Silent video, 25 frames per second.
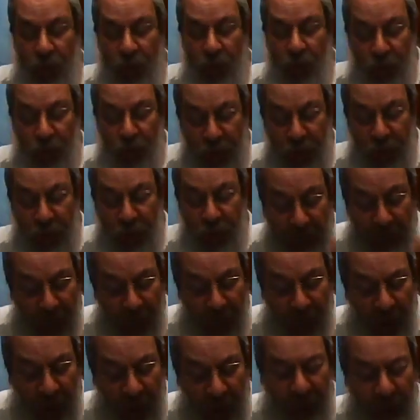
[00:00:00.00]
to the
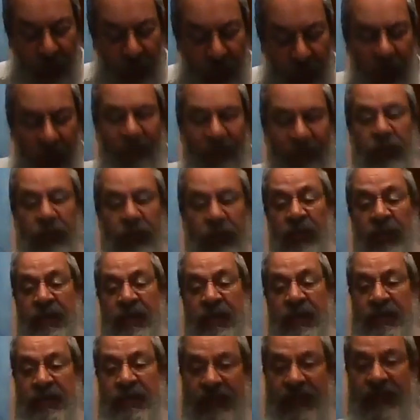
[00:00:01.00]
bottom of the
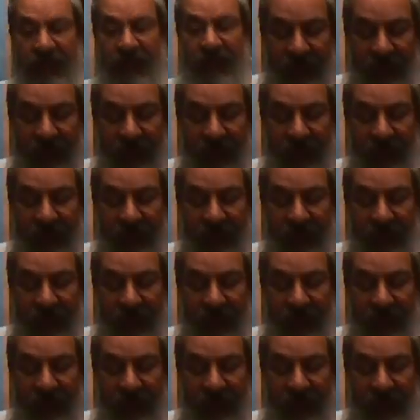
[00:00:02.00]
list.